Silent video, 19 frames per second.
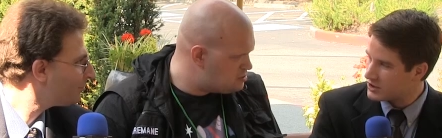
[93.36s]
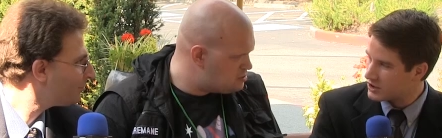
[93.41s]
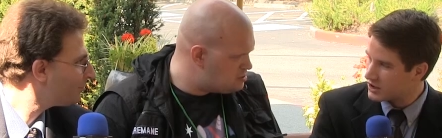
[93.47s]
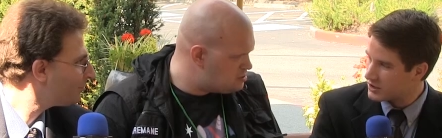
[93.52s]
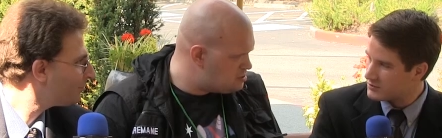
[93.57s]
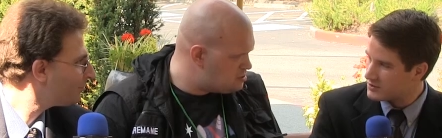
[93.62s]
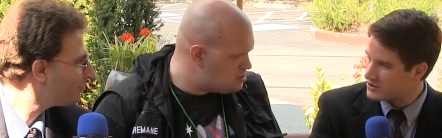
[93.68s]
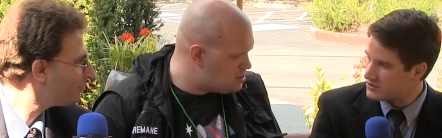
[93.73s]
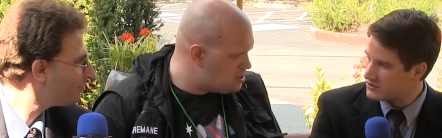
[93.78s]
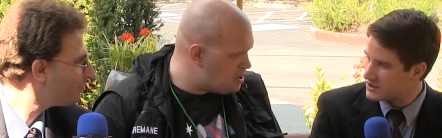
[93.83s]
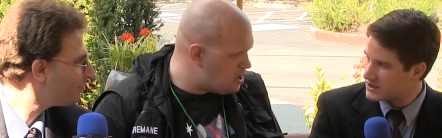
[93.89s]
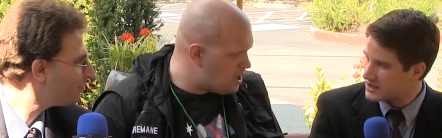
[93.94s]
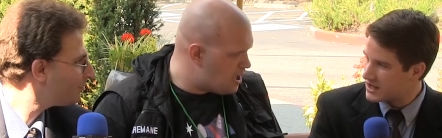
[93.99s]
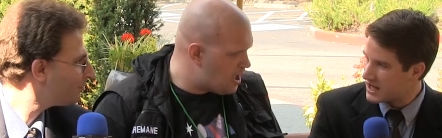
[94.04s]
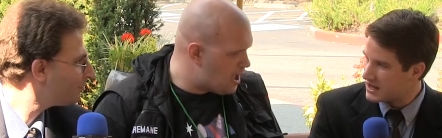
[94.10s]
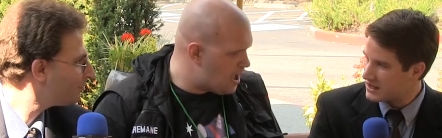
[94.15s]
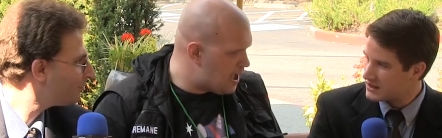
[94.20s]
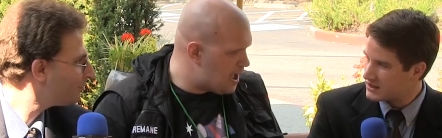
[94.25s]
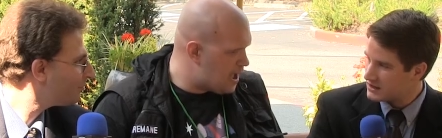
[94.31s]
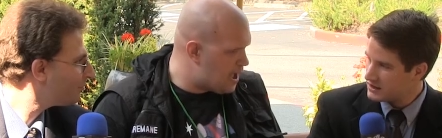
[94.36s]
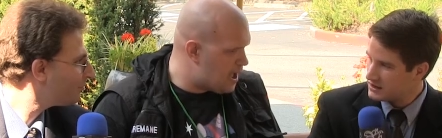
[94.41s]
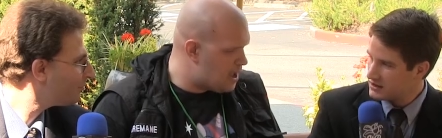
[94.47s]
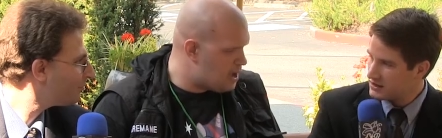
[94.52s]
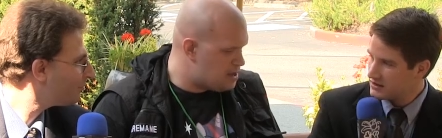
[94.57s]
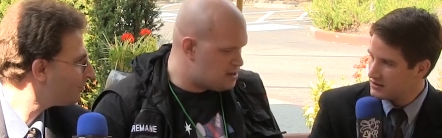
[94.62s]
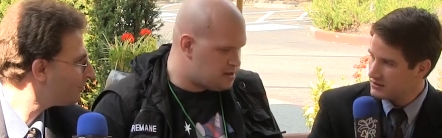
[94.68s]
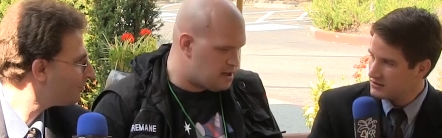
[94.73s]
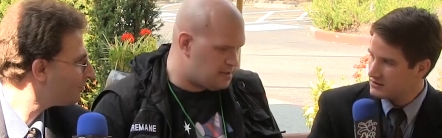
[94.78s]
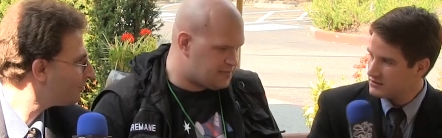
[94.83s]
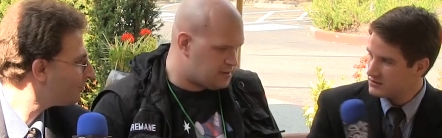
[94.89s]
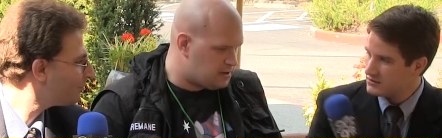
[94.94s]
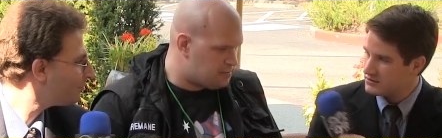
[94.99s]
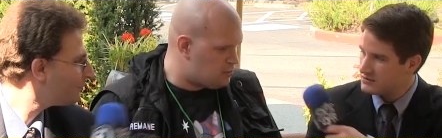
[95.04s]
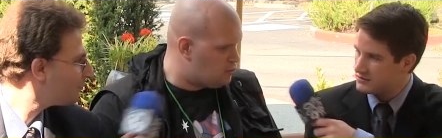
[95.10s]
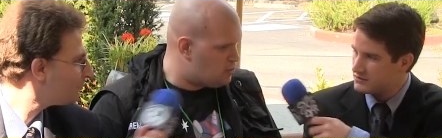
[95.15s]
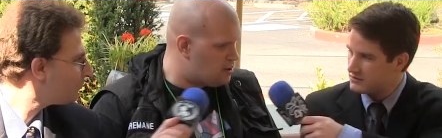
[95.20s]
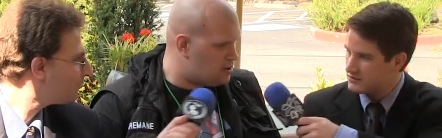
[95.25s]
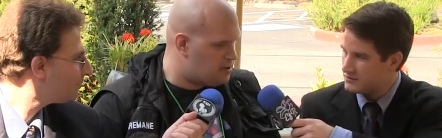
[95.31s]
Speaker 1: you're going to be doing that? Uh, not that I'm
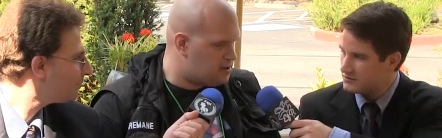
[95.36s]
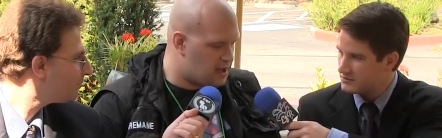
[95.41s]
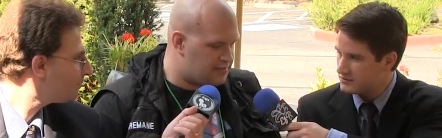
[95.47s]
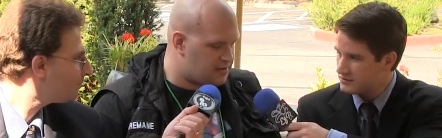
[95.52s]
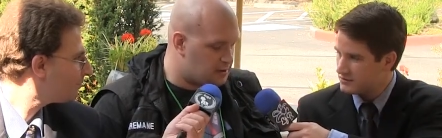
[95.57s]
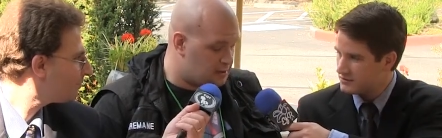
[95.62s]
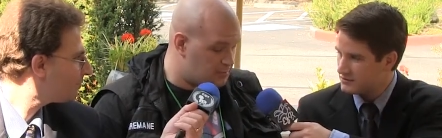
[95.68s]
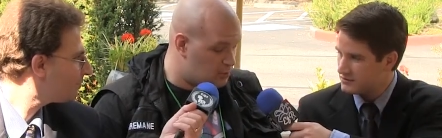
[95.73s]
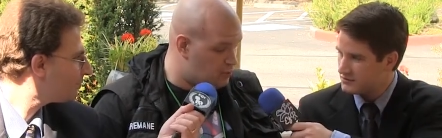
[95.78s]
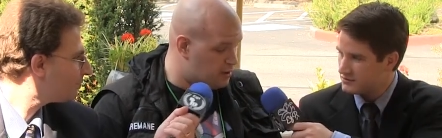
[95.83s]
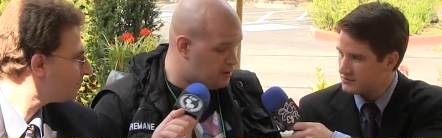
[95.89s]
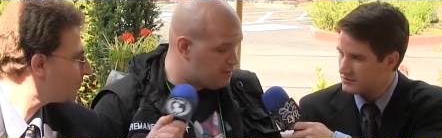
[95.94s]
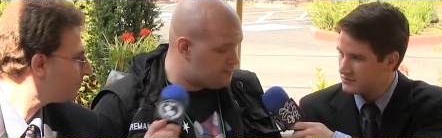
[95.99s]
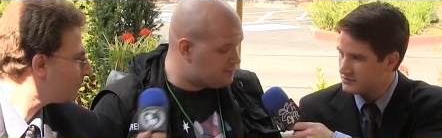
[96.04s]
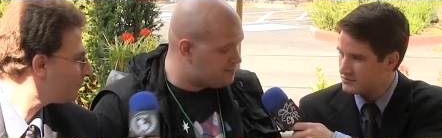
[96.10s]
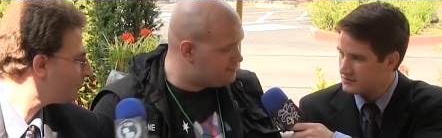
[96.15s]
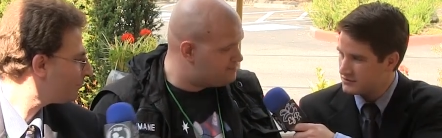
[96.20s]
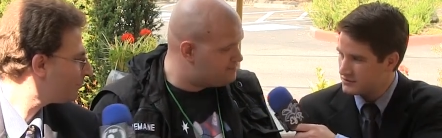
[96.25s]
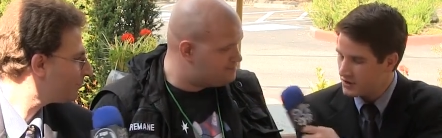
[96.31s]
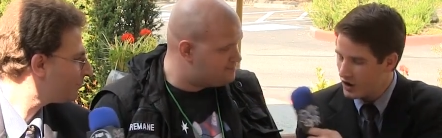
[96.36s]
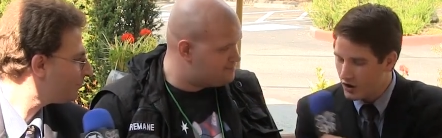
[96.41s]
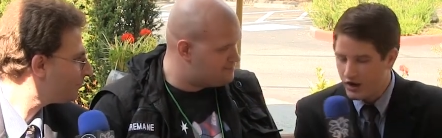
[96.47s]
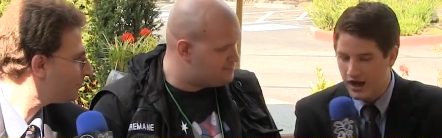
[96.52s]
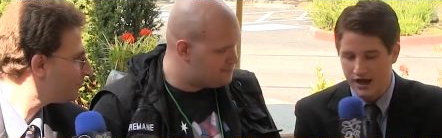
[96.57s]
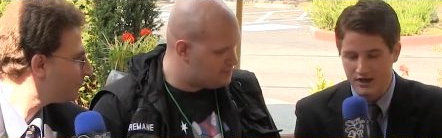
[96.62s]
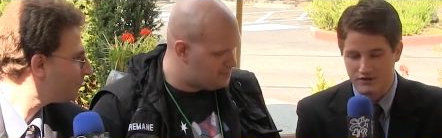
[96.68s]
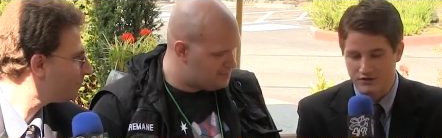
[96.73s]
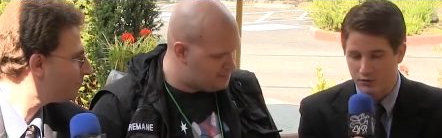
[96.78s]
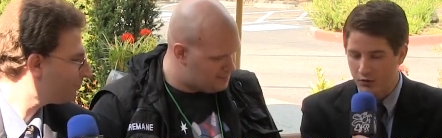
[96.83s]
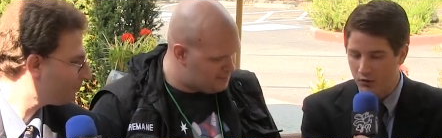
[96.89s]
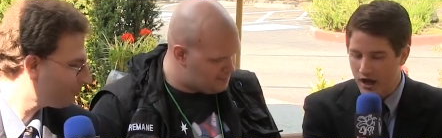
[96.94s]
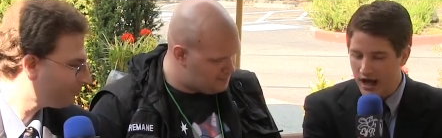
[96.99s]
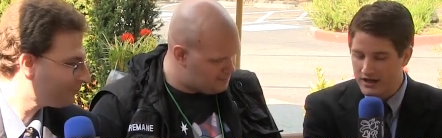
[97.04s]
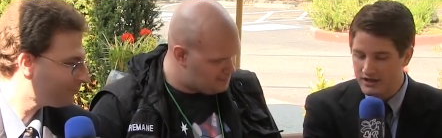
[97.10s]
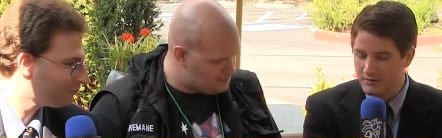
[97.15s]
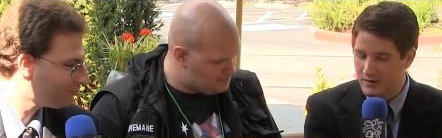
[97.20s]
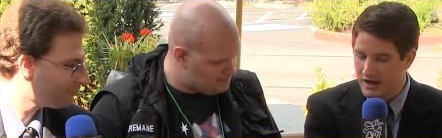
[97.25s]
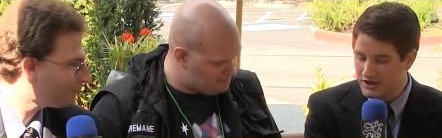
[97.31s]
aware. Not that I'm aware of. Okay, so we'll
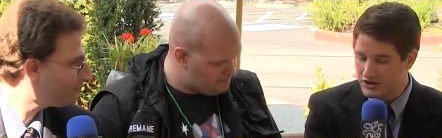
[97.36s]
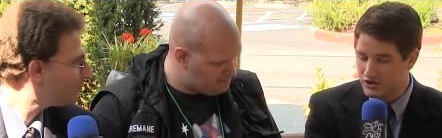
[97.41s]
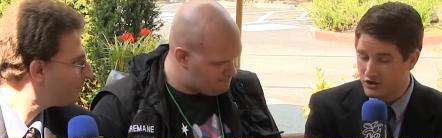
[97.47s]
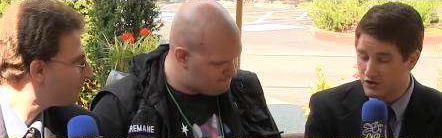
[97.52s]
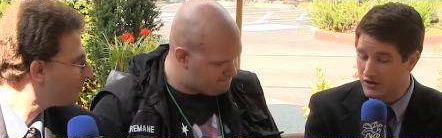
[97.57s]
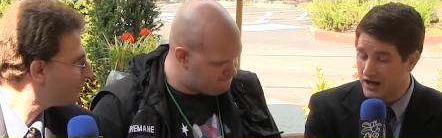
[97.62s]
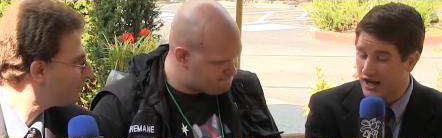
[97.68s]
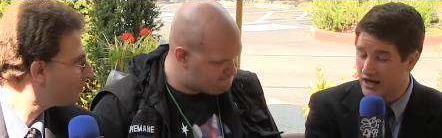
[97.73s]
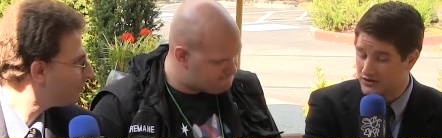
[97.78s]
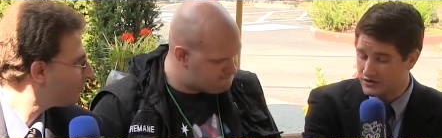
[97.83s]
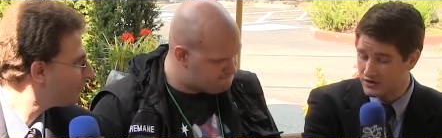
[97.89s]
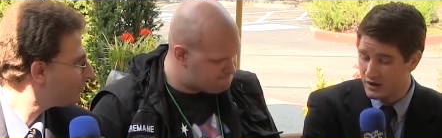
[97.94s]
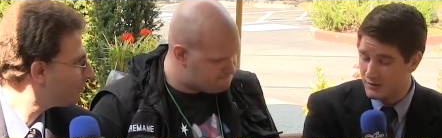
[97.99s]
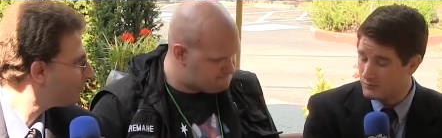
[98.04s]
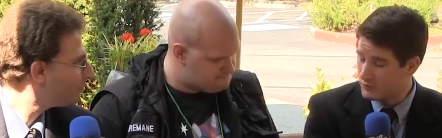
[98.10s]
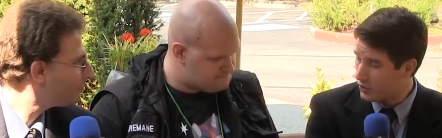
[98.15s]
have to make sure that at some